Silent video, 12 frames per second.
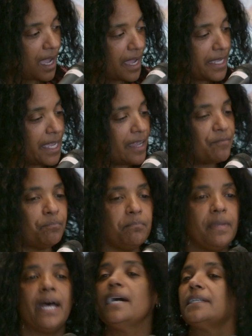I have
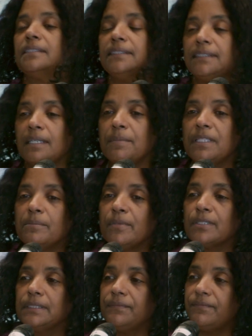met some of the
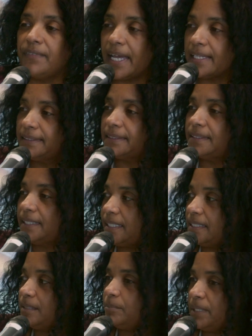most
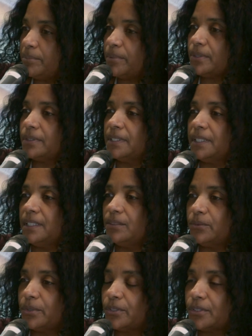fascinating people in
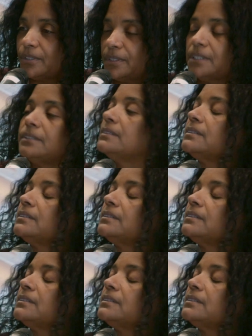the world.